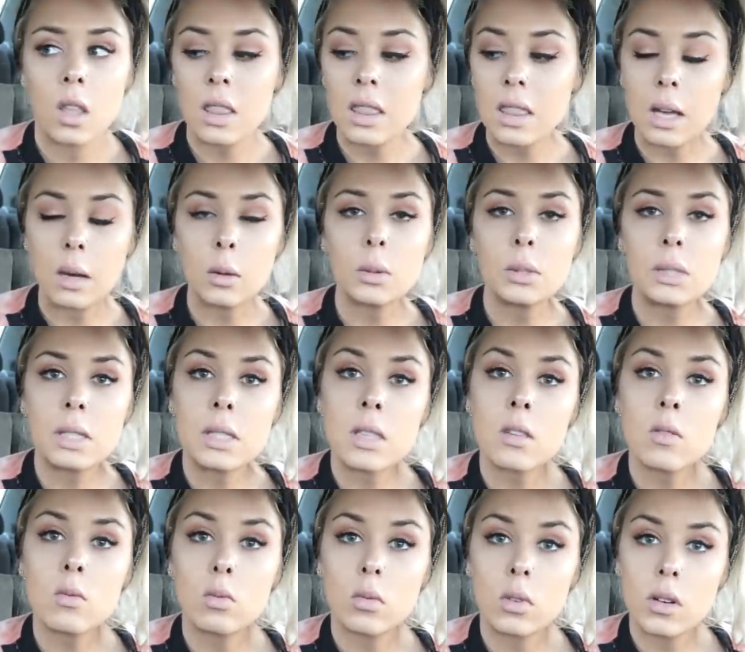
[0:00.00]
That was
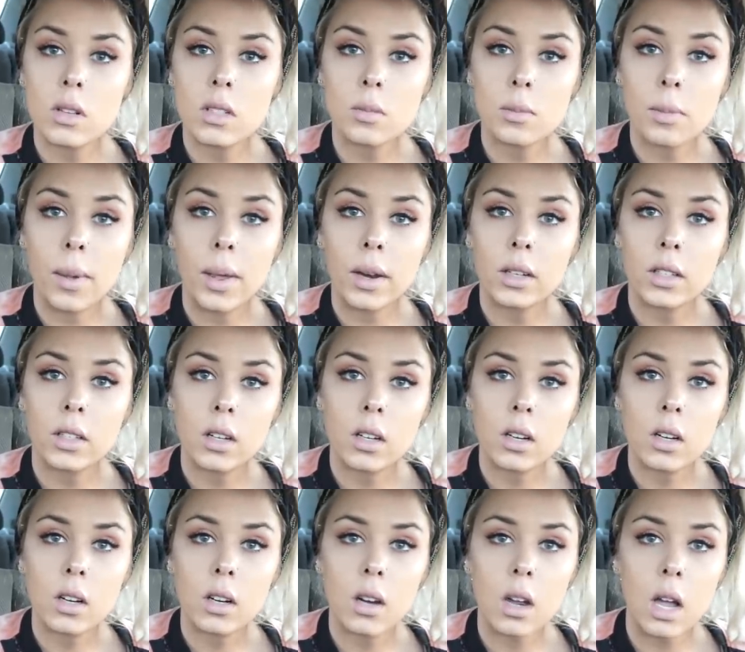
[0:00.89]
the worst
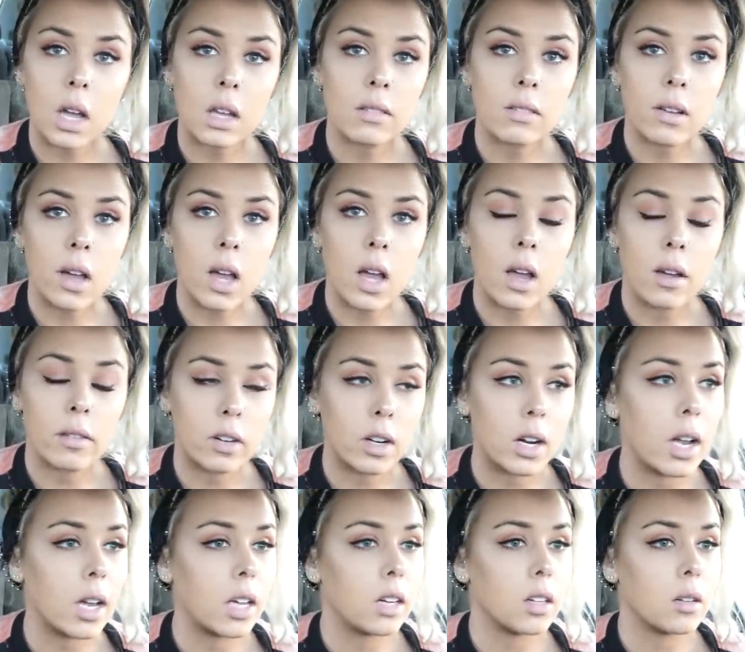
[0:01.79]
pedicure I've
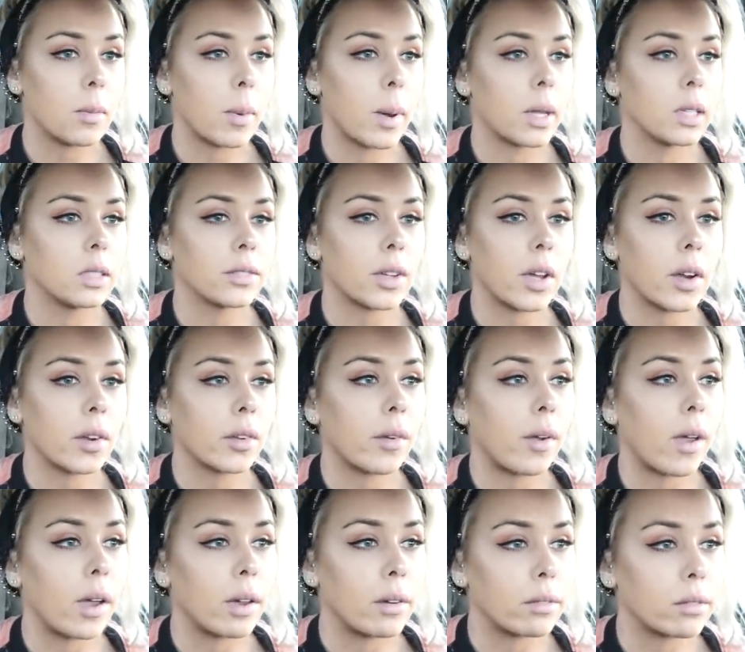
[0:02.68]
ever had in my entire
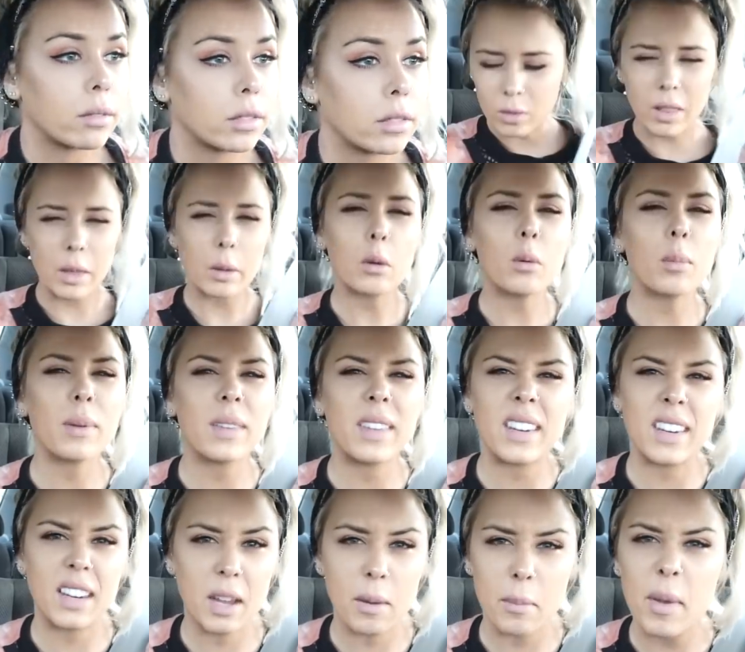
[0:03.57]
life. They will be
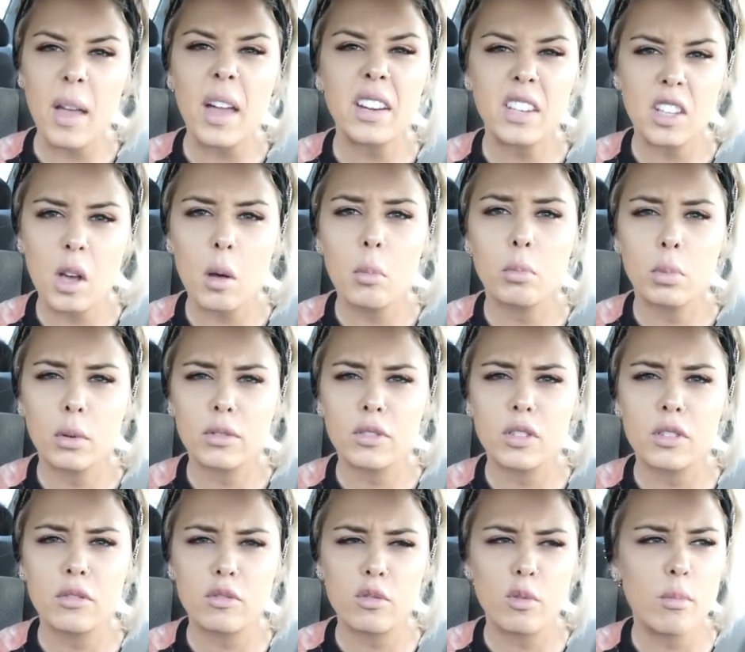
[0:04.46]
getting a bad Yelp
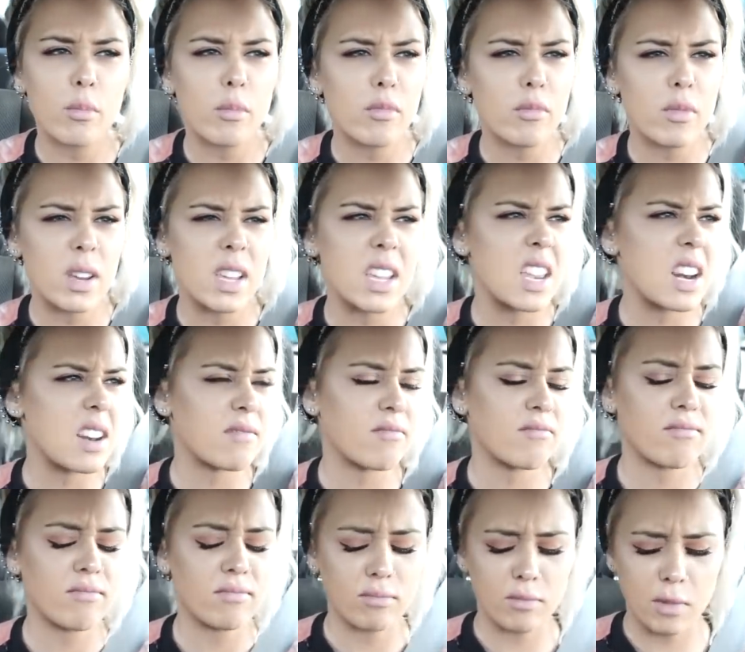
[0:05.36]
review from me.
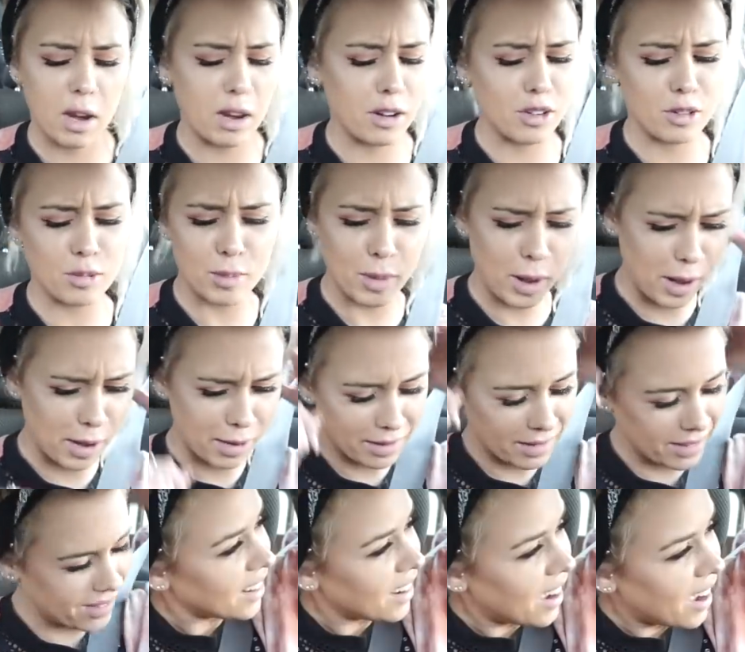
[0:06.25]
It
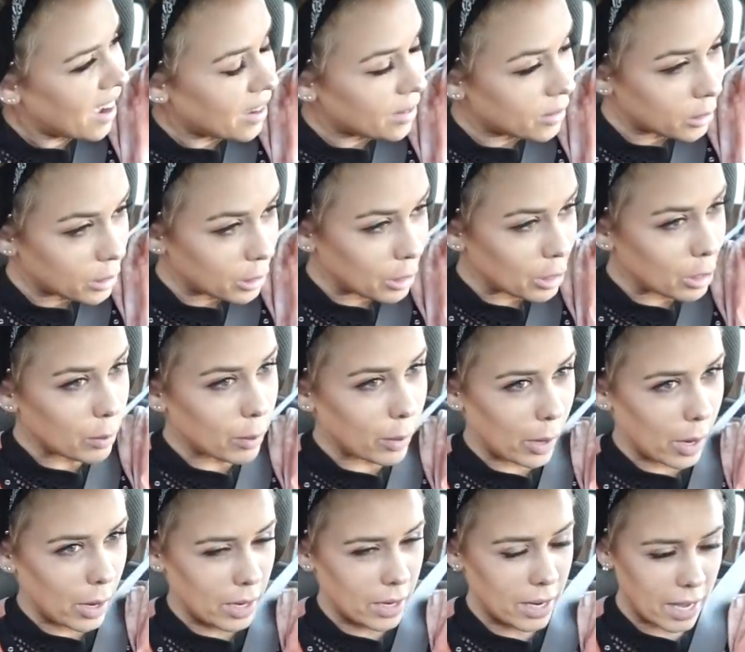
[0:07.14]
was a
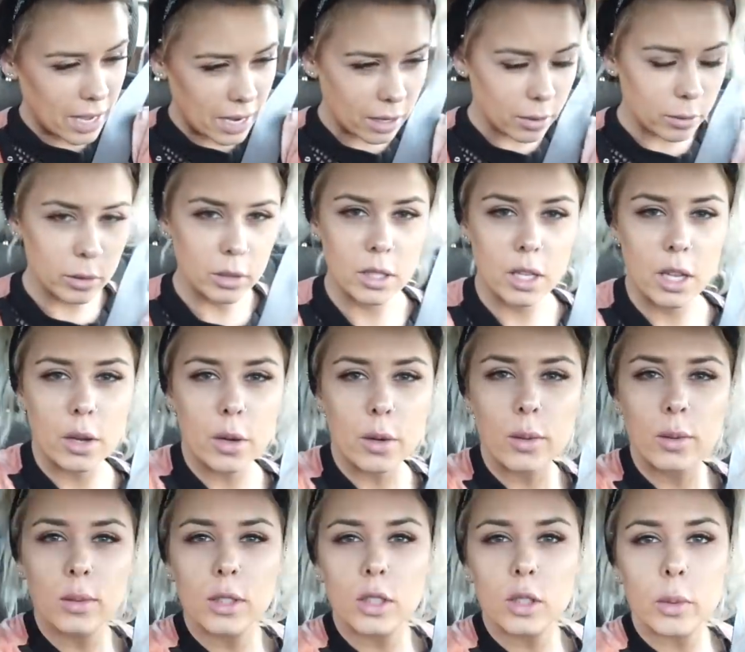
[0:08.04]
Groupon and it was like
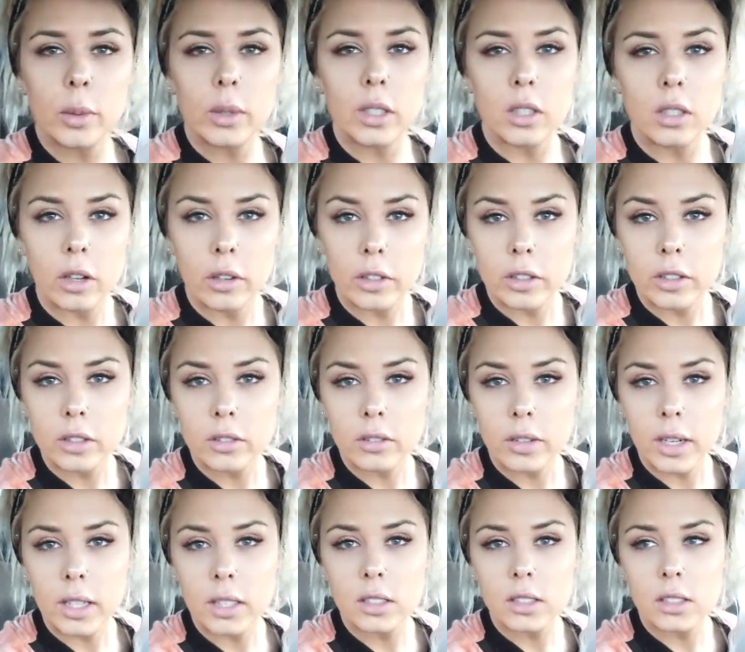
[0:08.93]
only twenty dollars,
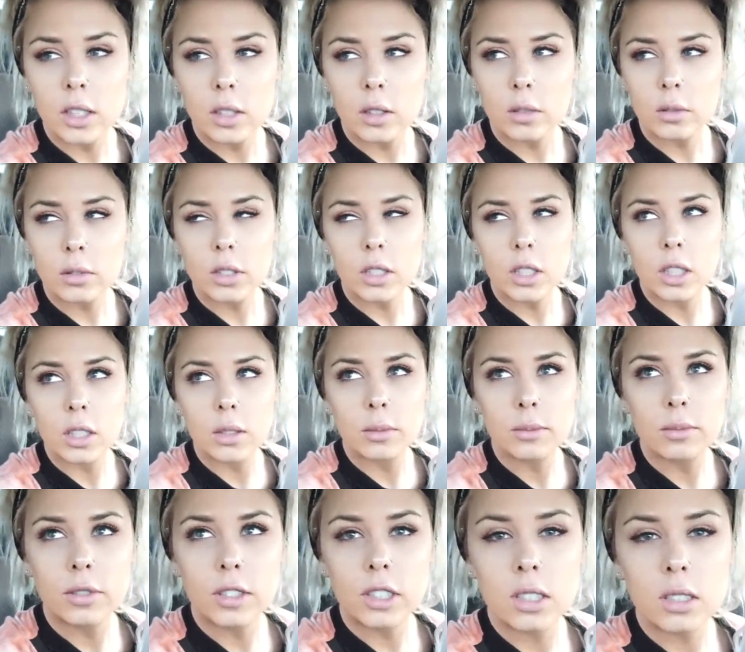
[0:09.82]
right? So, you know,
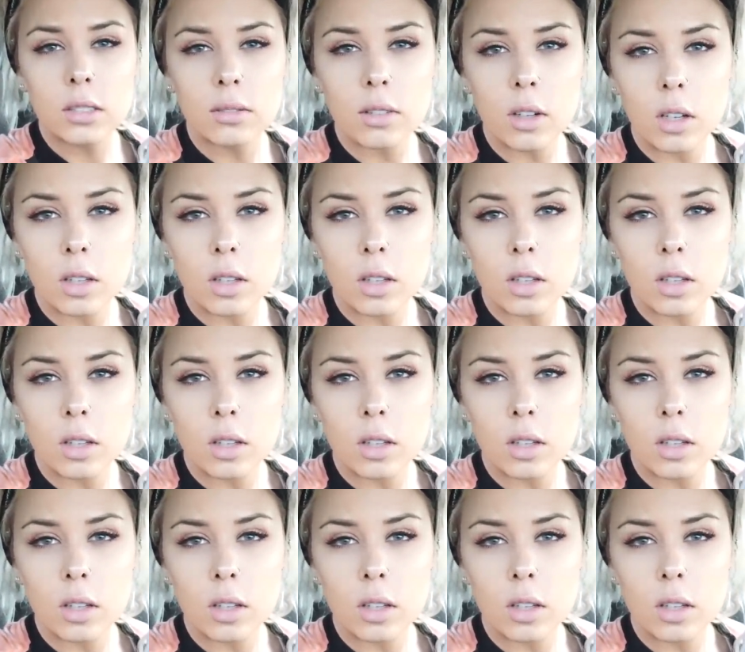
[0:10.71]
first of